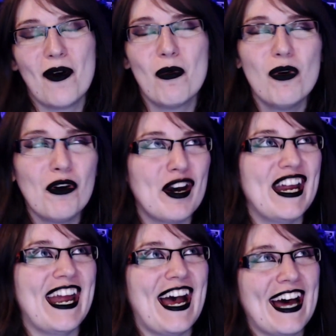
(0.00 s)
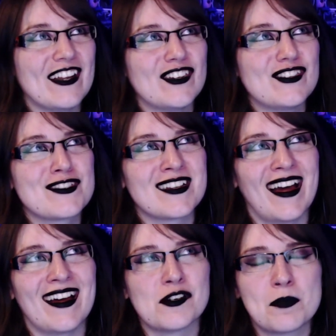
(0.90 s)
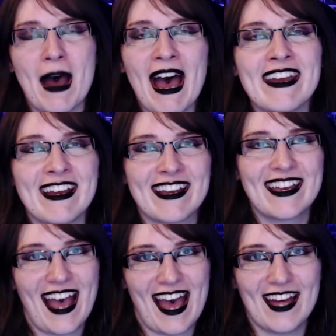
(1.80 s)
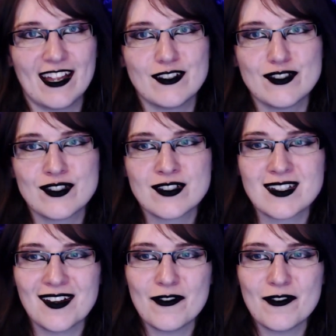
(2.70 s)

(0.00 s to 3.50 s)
worry and panic and